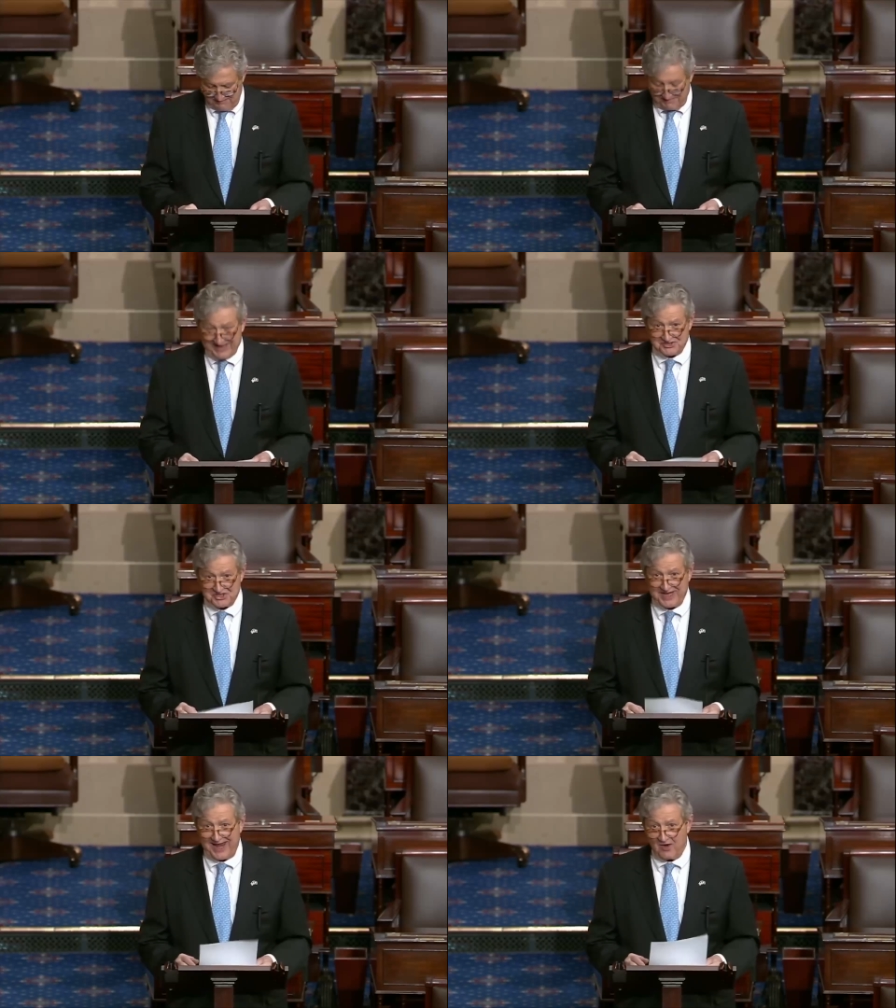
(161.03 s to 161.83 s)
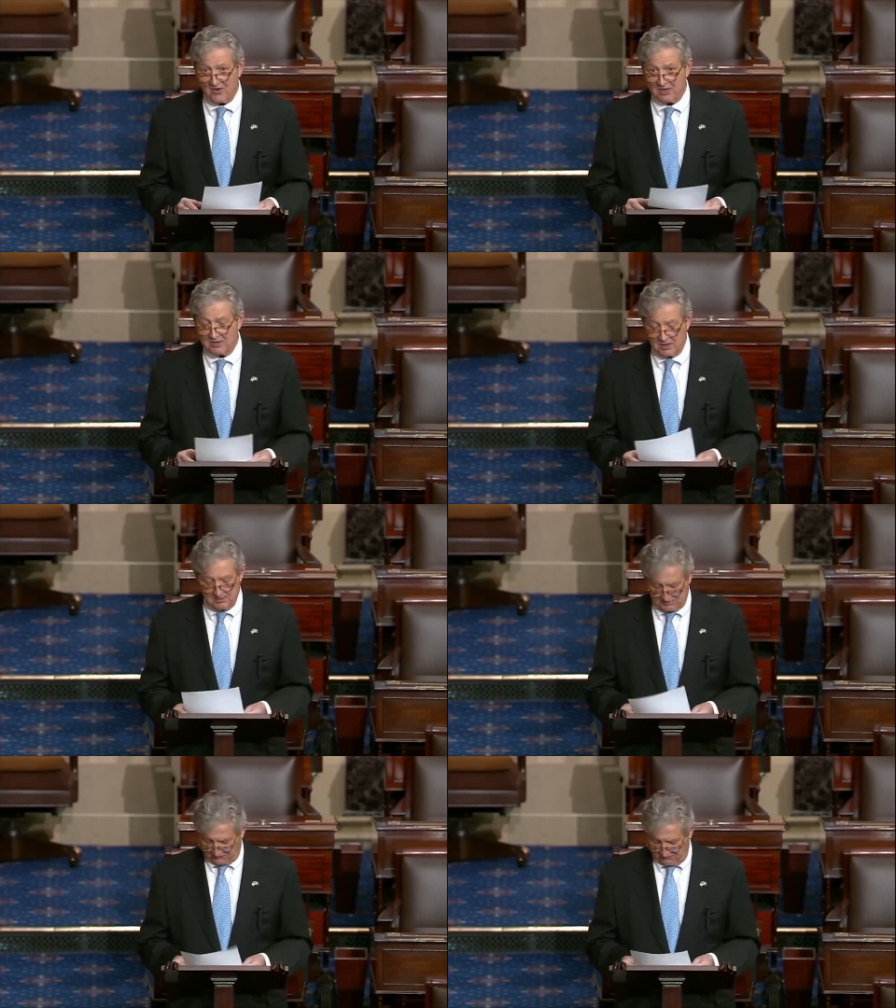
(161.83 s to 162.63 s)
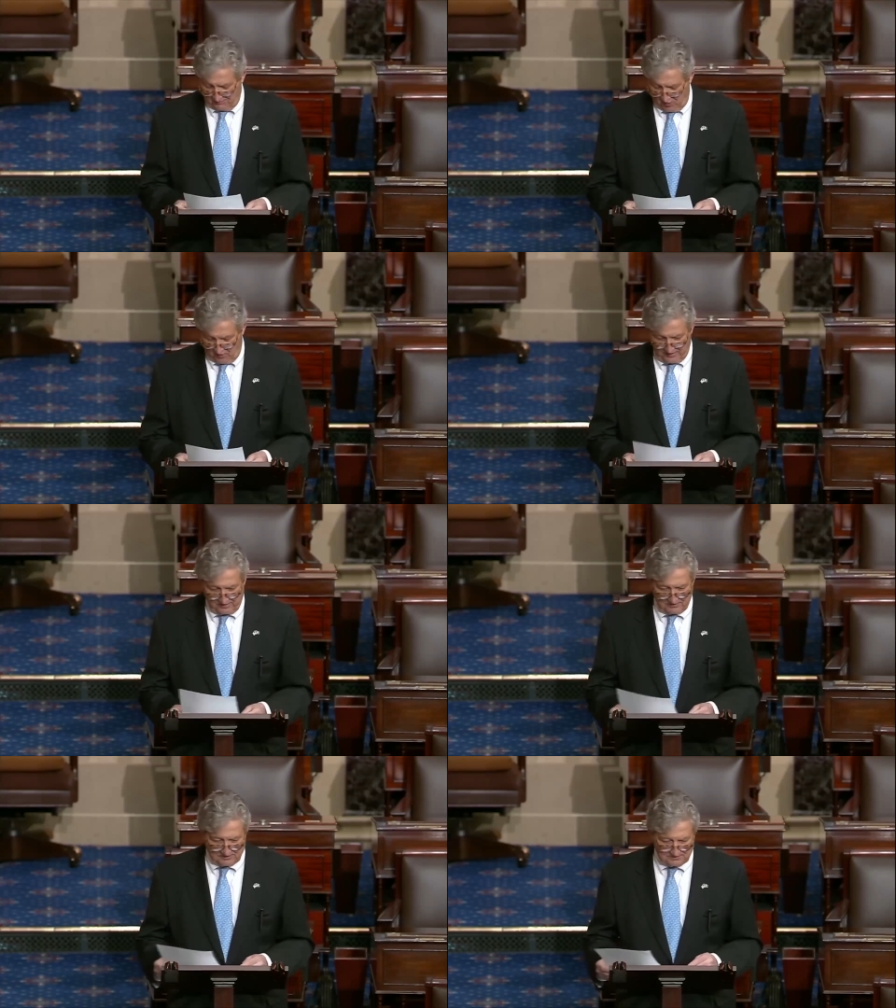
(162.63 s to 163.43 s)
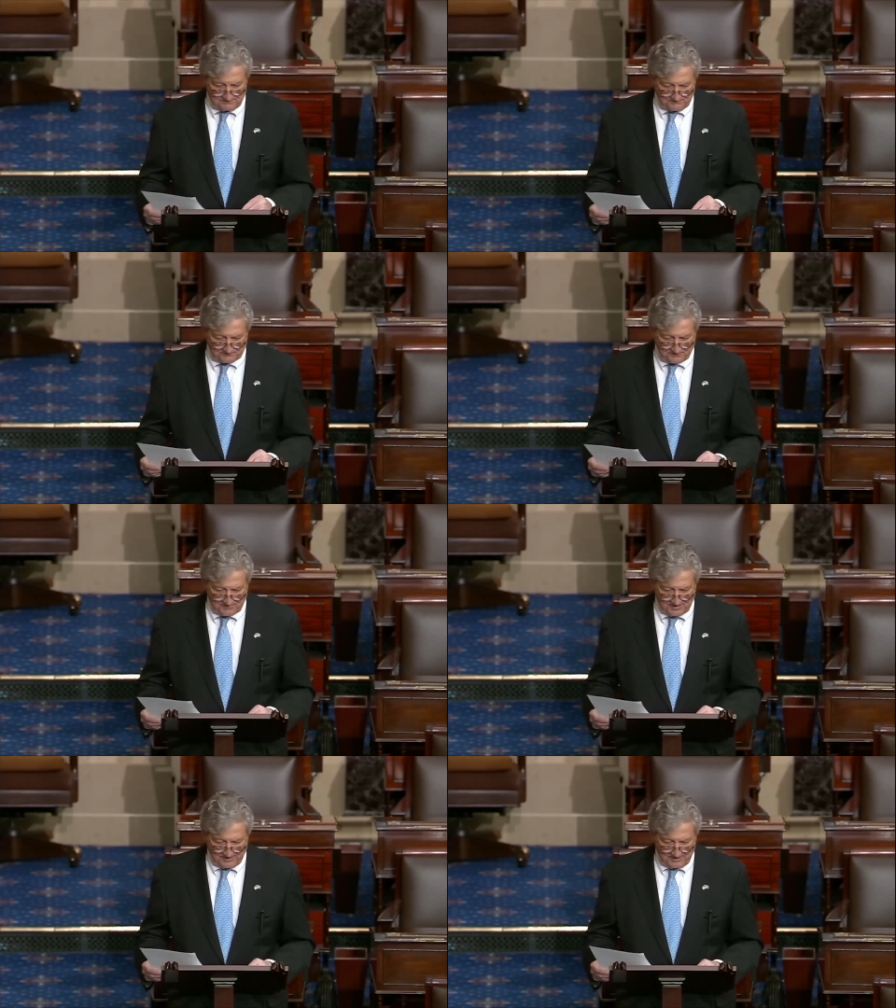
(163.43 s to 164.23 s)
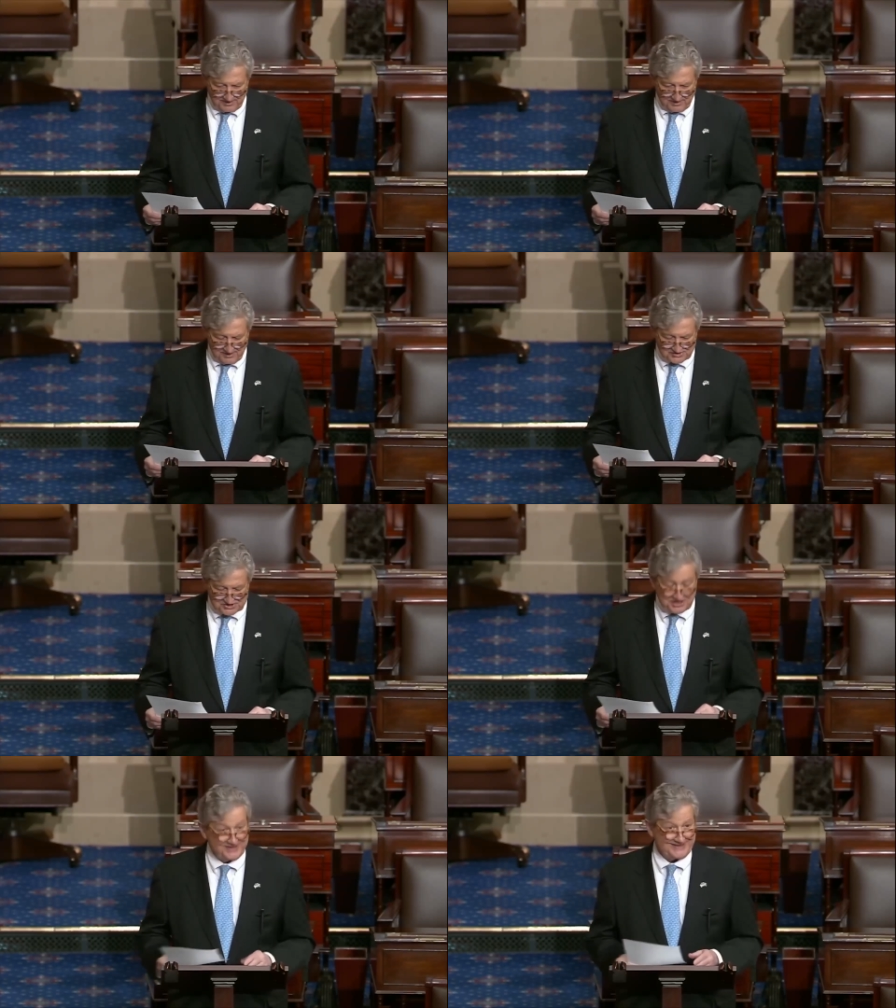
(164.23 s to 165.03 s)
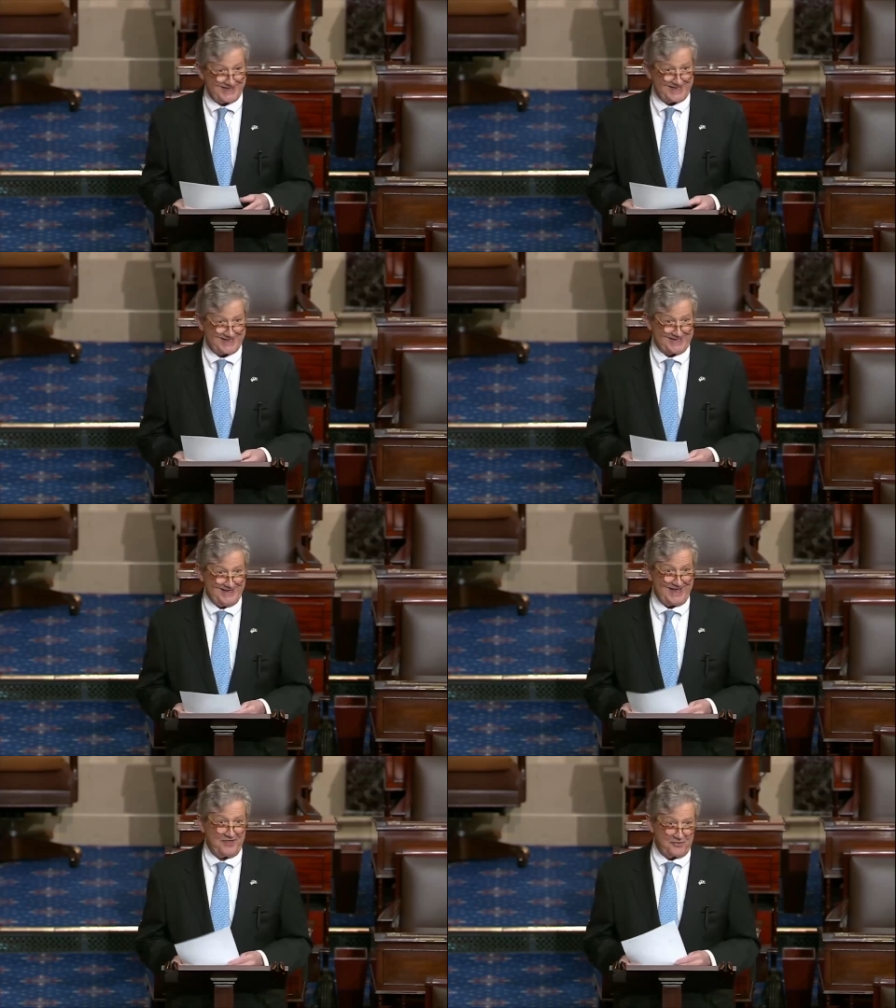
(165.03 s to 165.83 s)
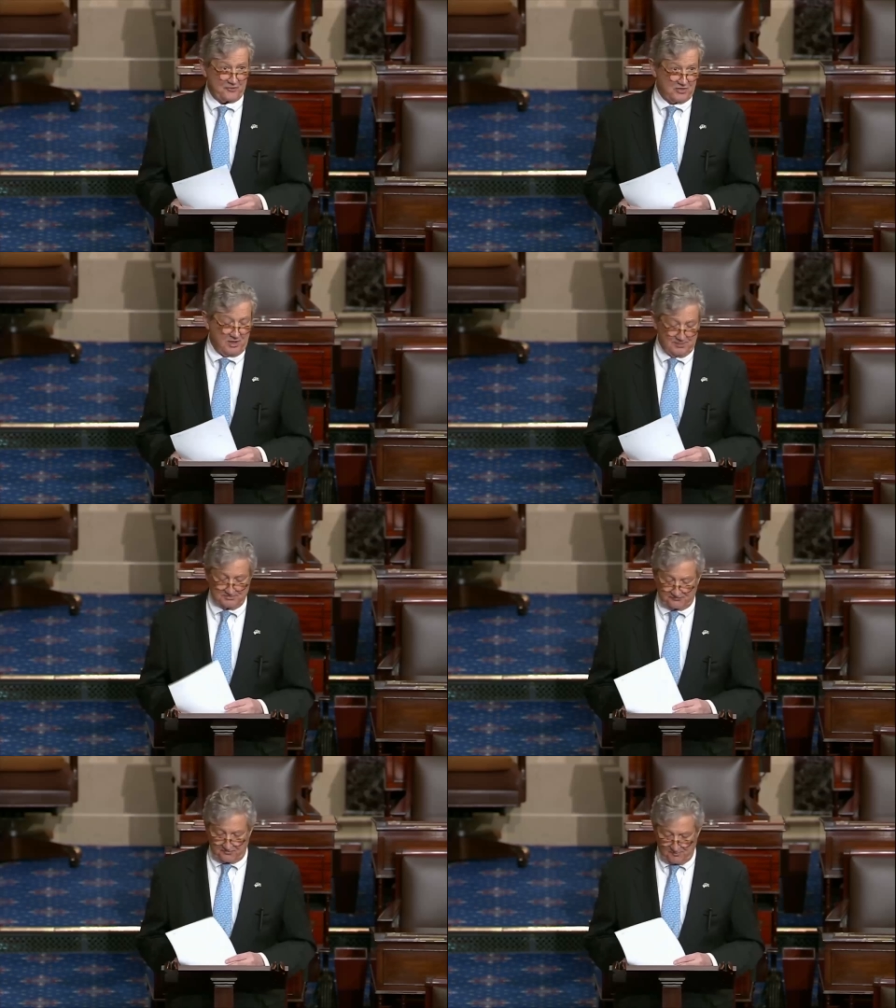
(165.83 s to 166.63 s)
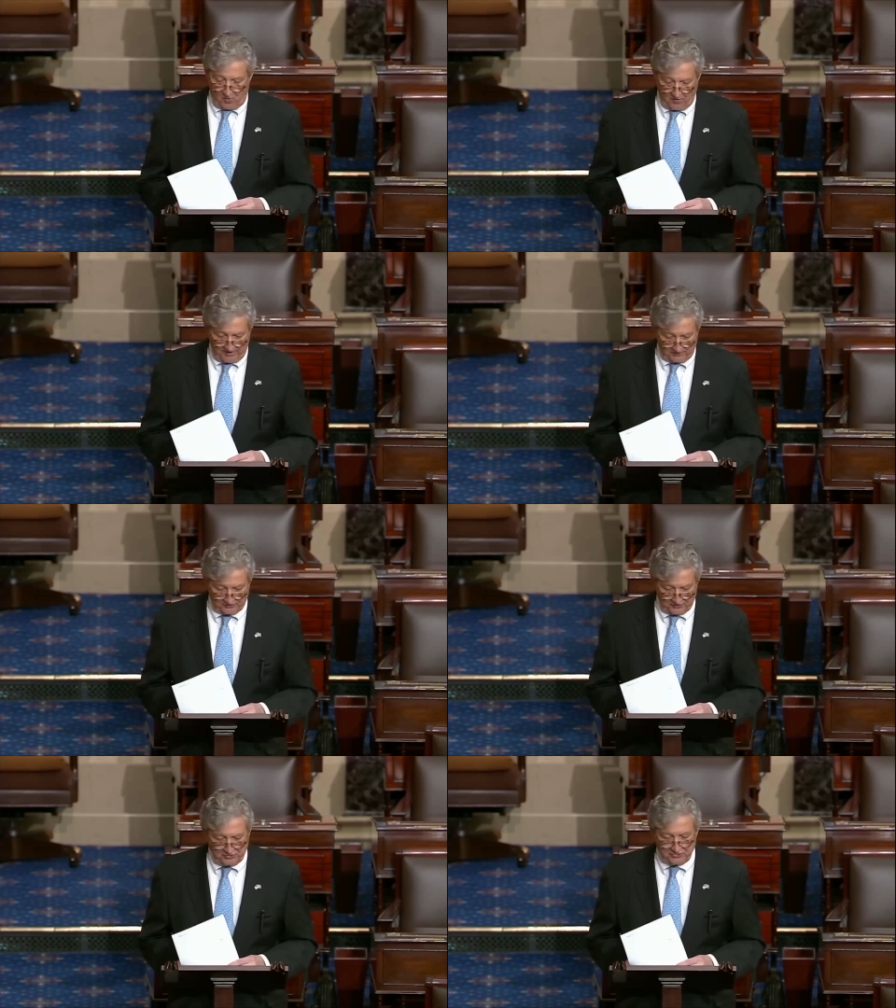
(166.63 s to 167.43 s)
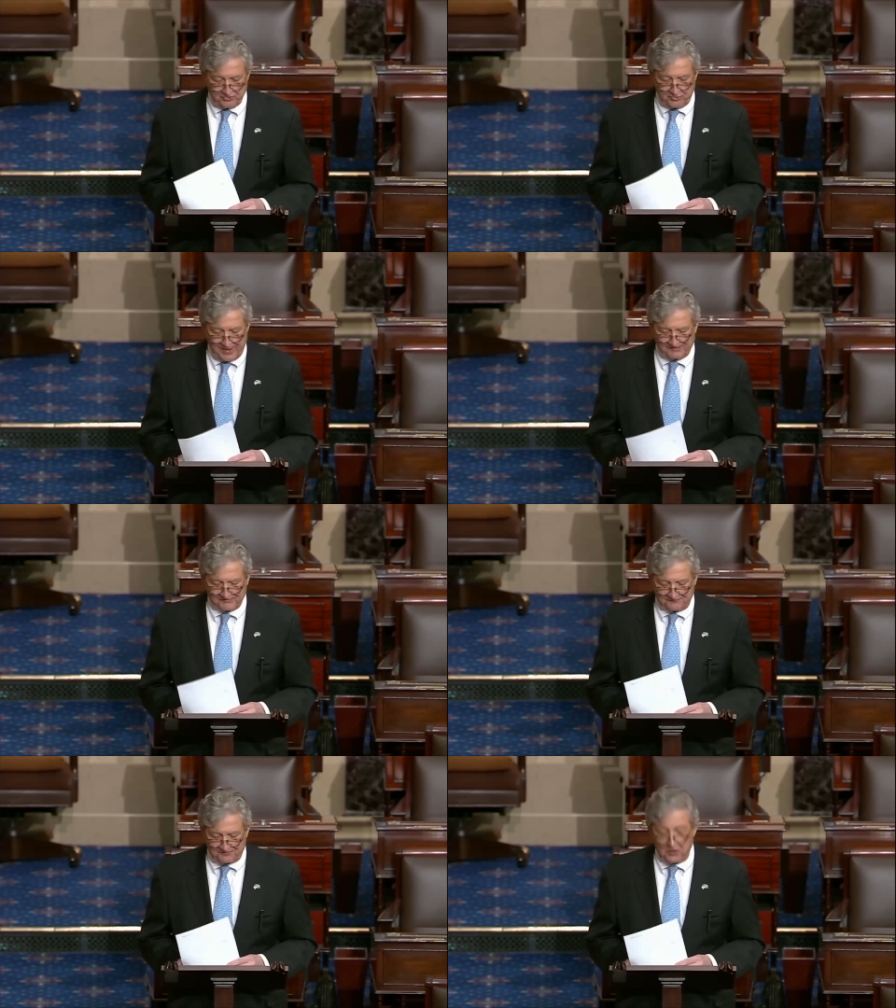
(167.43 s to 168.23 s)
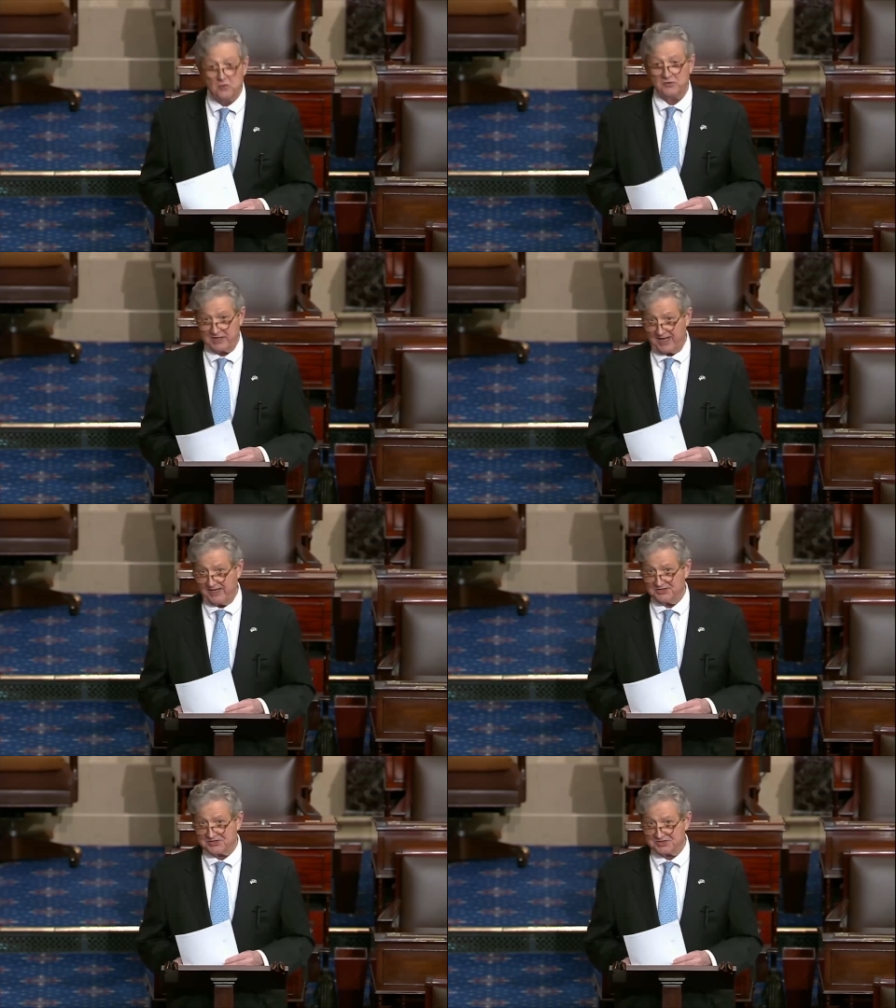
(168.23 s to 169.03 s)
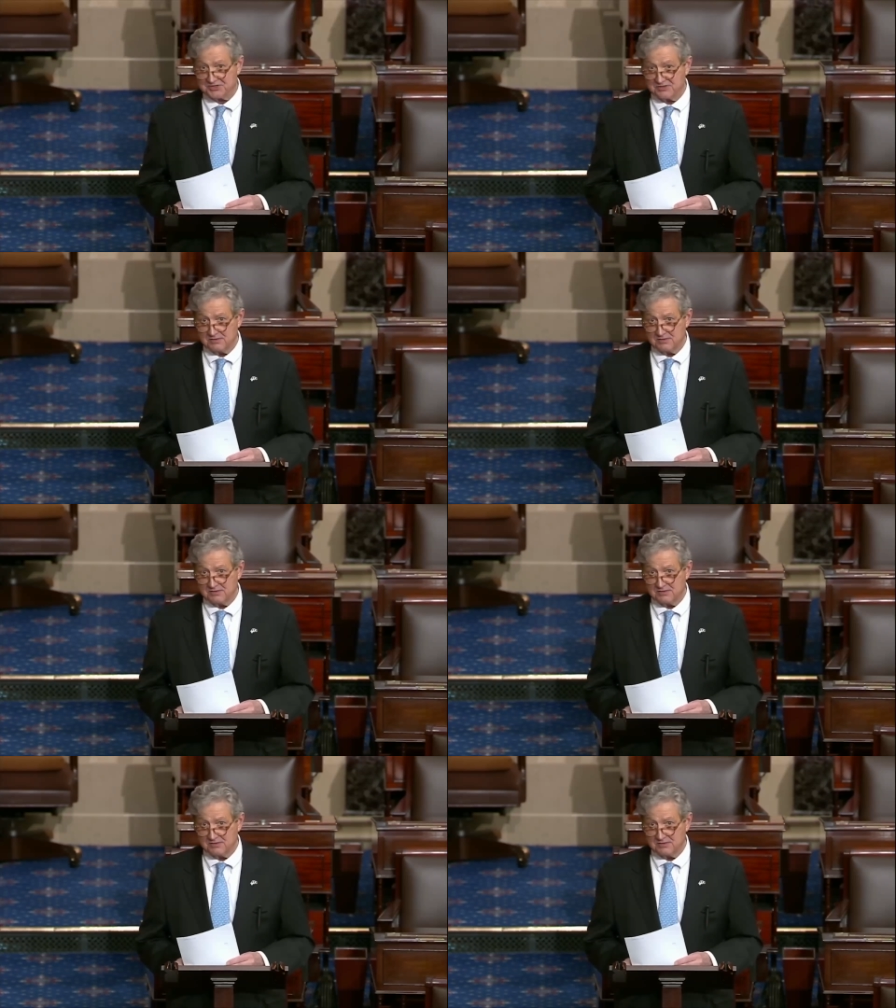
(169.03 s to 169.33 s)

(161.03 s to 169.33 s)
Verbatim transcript: Mascara comes from oil. Synthetic leather comes from oil. Do you, do you have a phone case